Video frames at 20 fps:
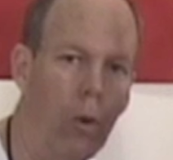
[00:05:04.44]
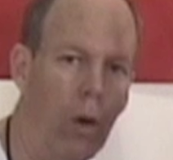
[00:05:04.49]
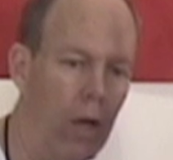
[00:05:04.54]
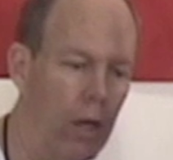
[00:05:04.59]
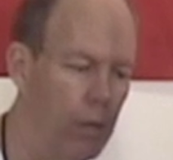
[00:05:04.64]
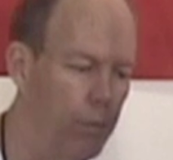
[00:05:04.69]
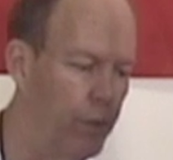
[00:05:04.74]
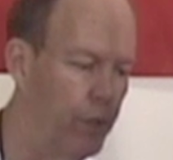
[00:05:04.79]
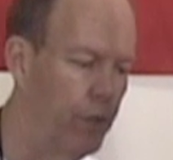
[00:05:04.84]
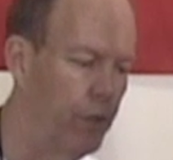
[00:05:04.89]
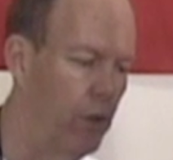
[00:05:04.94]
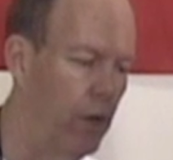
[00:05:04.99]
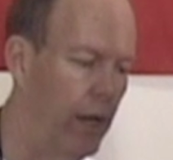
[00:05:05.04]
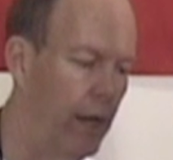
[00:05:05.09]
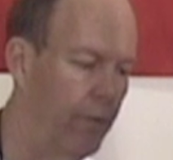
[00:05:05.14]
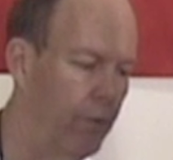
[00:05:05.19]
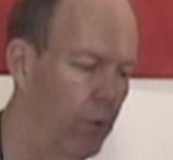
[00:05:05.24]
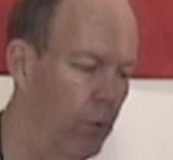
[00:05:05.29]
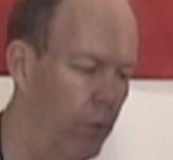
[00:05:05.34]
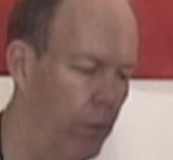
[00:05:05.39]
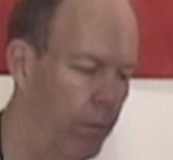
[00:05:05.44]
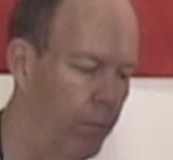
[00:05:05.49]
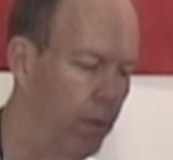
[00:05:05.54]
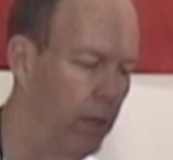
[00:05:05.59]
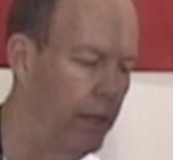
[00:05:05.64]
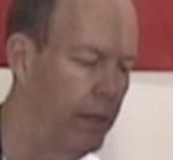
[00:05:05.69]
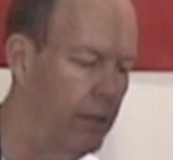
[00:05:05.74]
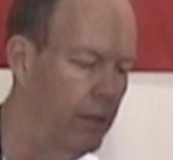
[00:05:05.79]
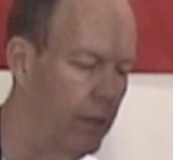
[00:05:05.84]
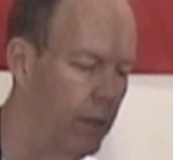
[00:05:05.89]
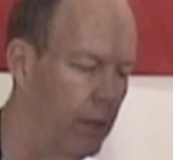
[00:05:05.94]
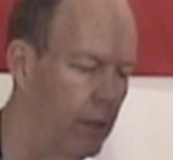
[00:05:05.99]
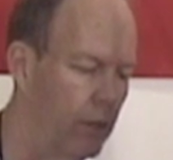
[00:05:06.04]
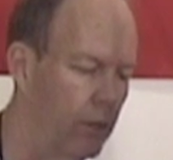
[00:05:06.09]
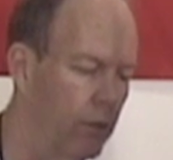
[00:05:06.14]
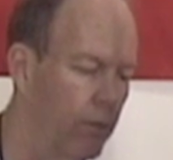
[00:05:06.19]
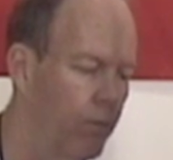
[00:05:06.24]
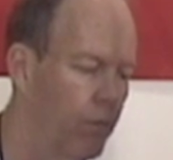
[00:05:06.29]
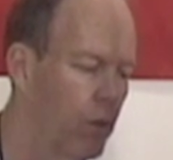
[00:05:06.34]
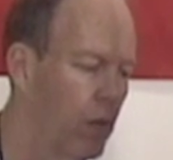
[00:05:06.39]
on them, and you'll have to replace
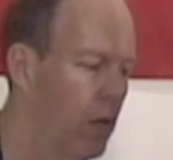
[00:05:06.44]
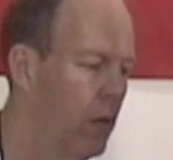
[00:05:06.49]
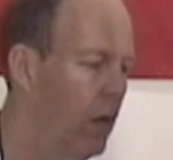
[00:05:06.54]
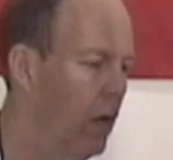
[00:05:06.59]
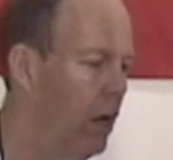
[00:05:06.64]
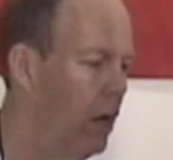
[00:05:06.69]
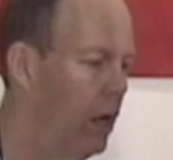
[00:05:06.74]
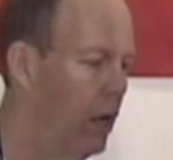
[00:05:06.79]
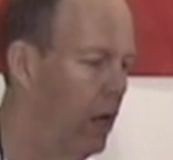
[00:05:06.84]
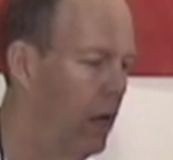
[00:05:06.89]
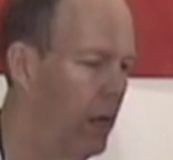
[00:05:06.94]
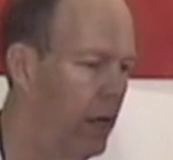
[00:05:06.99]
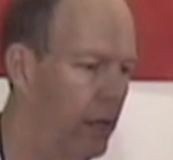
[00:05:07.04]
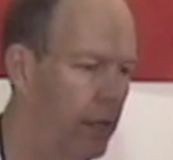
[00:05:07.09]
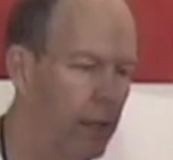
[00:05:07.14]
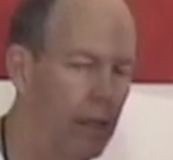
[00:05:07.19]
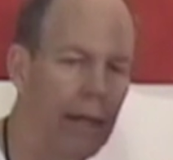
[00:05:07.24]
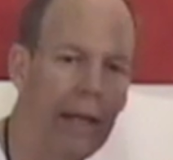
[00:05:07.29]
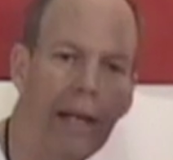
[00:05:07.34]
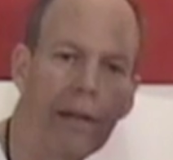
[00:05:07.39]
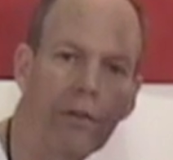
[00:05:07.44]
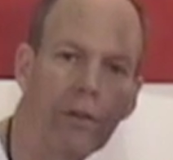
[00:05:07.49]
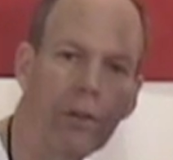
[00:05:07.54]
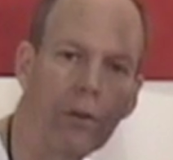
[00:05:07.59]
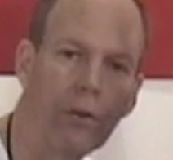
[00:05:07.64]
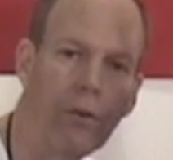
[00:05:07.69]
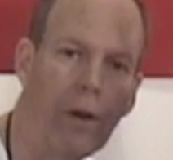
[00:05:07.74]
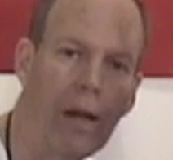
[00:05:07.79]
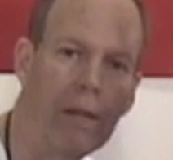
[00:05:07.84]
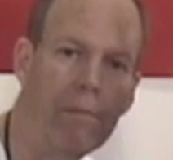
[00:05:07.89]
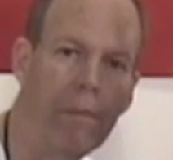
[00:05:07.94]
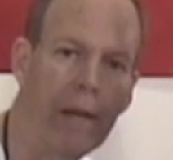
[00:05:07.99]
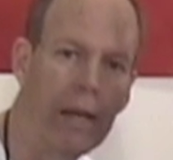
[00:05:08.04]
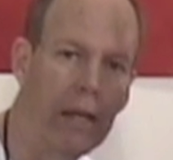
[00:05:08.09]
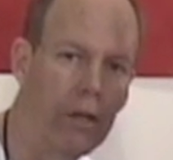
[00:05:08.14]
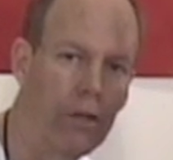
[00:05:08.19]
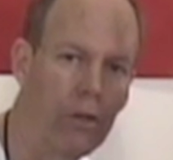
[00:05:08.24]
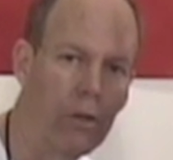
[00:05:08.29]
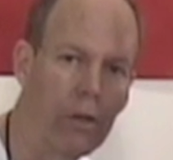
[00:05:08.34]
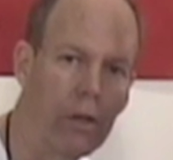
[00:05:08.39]
these. on an elastic drive
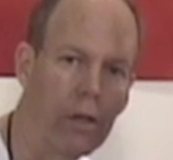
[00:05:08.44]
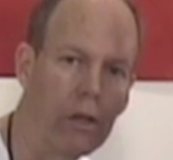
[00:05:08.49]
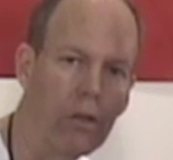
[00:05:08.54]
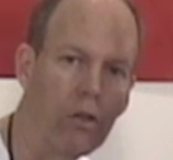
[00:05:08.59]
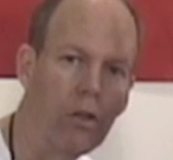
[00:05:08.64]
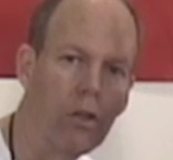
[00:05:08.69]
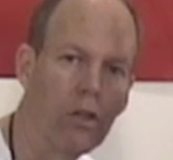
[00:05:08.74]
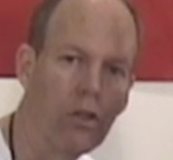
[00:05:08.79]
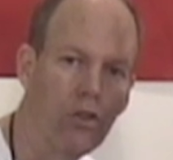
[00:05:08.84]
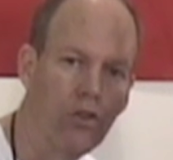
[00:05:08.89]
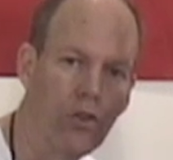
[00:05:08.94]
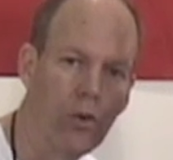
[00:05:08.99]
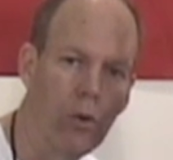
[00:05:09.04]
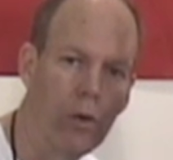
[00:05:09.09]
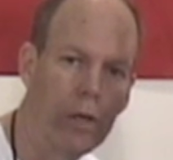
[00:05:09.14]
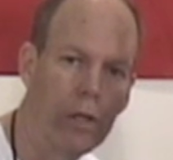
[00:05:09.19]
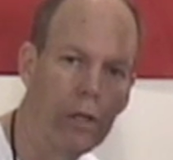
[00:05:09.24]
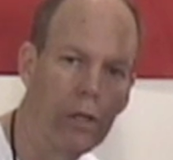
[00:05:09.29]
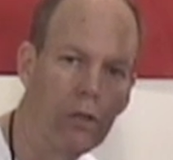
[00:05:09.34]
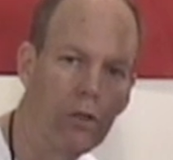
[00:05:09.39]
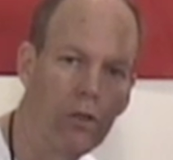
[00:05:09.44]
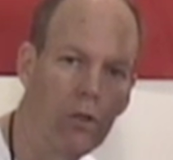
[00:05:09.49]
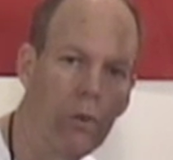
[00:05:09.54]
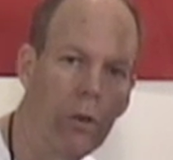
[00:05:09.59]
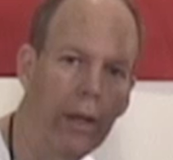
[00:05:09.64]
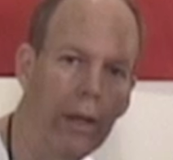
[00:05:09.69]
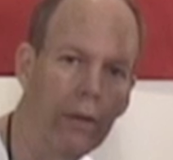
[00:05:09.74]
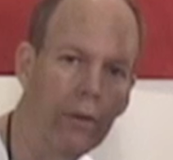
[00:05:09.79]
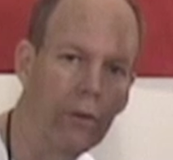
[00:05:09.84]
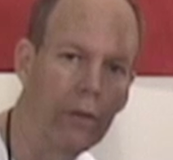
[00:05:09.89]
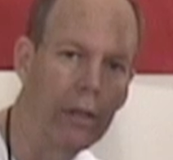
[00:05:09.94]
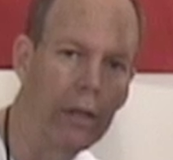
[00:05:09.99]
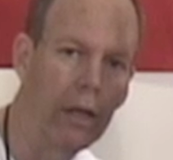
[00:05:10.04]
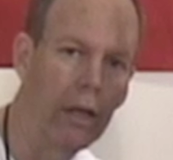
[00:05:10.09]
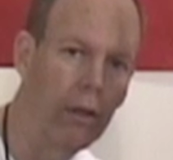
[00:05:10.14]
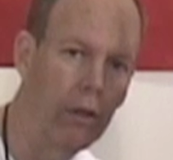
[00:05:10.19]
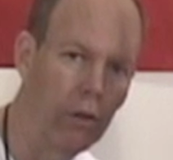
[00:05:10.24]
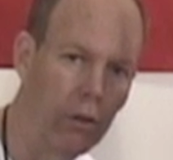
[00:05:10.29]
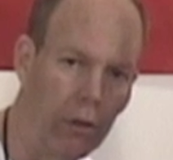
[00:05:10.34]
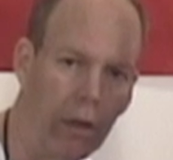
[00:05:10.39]
band, you can join the two ends
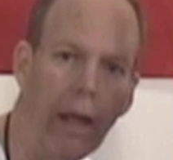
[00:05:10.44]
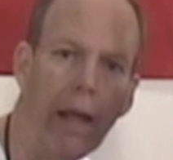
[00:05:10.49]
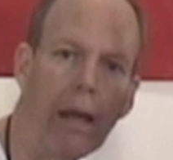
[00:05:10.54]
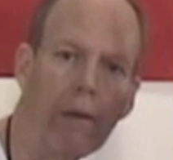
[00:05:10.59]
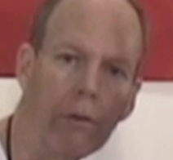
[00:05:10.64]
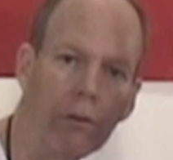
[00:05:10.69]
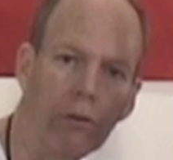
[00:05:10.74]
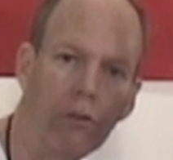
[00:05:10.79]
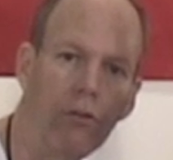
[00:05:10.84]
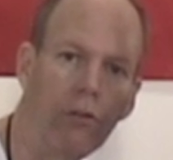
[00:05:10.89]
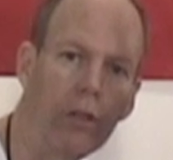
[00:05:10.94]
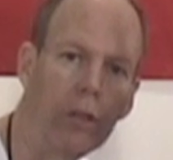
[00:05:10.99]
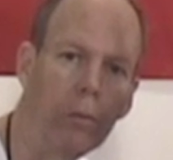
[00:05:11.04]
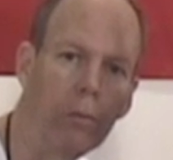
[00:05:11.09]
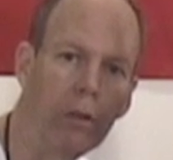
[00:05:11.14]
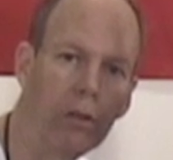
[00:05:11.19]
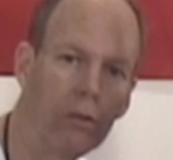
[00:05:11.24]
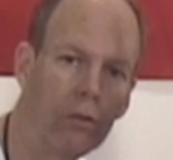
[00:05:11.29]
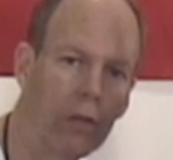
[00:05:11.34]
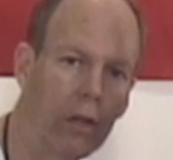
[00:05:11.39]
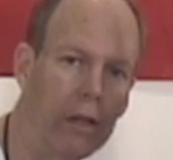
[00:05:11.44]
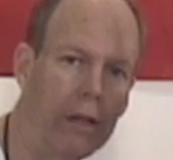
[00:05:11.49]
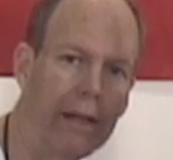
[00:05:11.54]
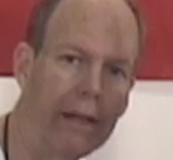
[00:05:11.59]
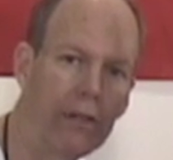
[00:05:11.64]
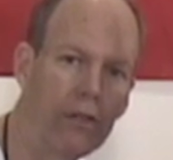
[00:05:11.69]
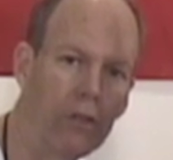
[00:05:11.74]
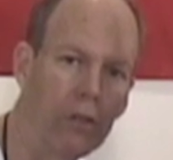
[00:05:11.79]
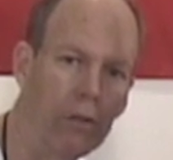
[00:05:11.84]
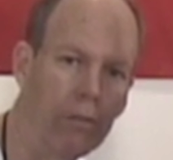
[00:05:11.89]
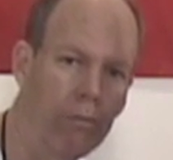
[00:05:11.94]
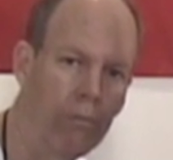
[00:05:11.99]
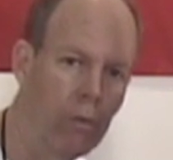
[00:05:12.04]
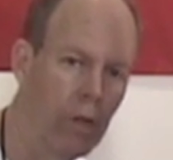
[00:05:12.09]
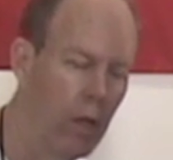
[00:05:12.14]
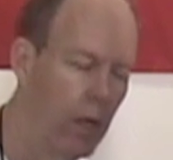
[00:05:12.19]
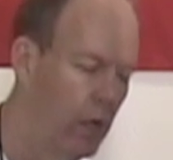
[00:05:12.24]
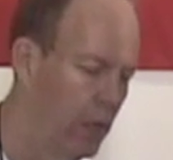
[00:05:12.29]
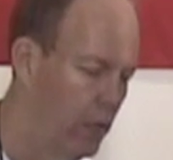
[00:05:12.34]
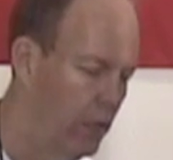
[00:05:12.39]
together to have a seamless connection.
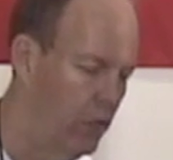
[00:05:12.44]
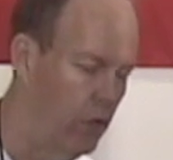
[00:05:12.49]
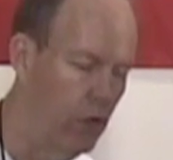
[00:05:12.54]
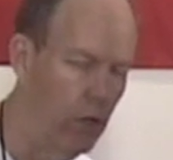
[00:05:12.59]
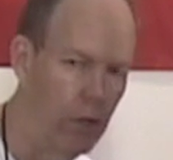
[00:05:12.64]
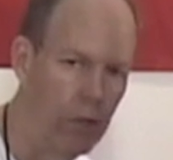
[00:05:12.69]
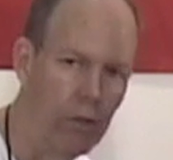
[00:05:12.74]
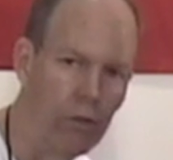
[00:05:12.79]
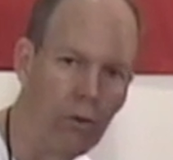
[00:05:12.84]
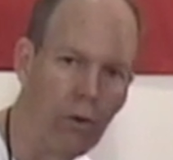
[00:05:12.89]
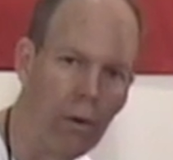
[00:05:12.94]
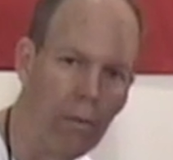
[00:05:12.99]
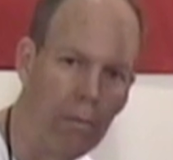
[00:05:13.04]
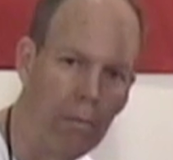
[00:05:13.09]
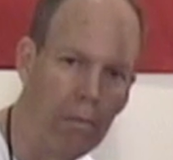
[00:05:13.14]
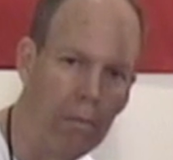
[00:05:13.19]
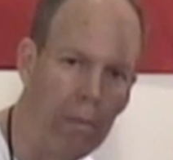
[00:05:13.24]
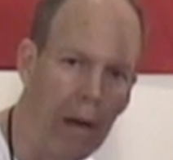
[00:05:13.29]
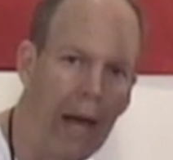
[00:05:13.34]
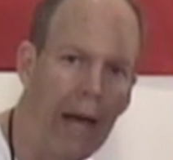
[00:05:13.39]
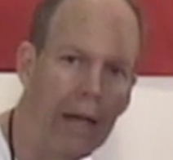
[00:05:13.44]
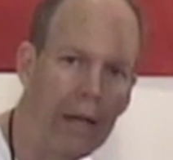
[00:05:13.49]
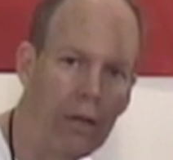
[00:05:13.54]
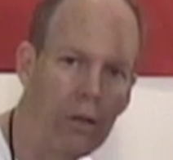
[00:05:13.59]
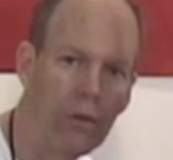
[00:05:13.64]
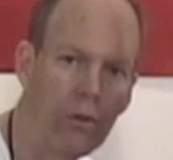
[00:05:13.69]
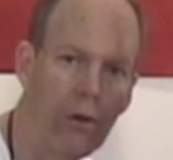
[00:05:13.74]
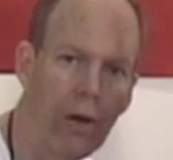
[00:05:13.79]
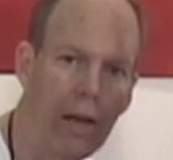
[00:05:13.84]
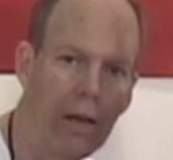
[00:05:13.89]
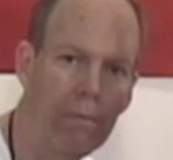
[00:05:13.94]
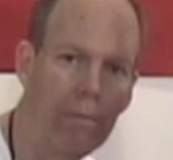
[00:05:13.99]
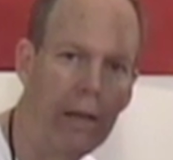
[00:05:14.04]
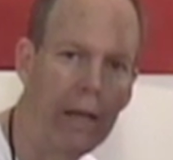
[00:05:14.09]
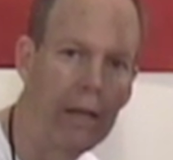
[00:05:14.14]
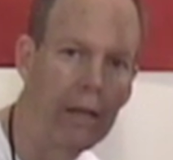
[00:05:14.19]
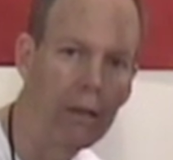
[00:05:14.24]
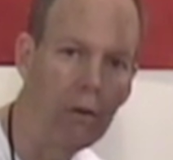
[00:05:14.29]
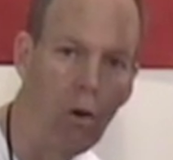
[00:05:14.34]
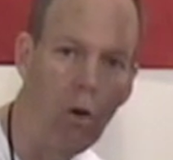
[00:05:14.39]
You can buy your drive
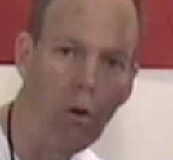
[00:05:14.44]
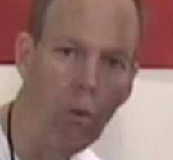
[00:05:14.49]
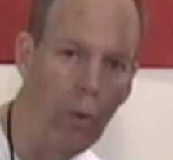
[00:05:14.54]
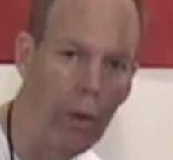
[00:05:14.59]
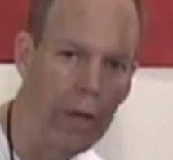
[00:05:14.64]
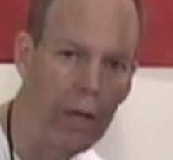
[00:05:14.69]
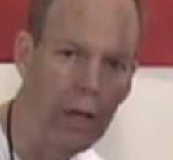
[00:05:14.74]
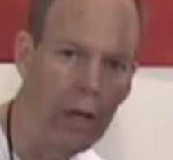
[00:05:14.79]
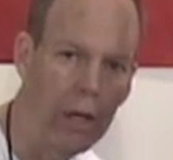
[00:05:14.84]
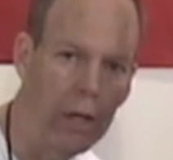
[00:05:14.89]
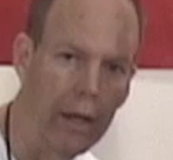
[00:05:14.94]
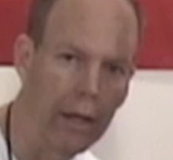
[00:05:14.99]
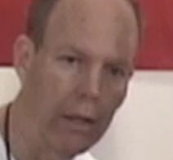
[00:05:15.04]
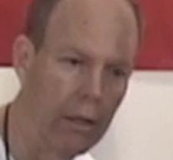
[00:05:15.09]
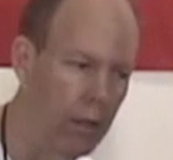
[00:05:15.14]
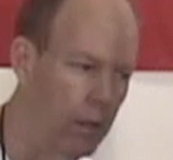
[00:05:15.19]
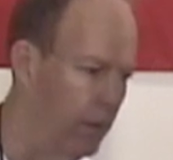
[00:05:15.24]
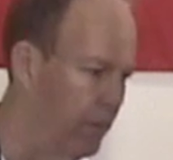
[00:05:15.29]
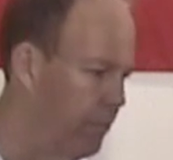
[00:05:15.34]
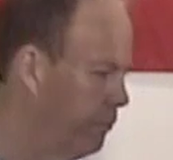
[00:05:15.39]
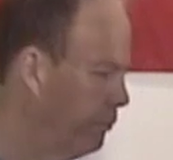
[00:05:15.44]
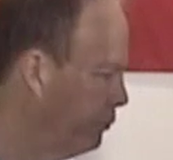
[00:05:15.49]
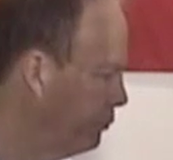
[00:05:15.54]
band already connected.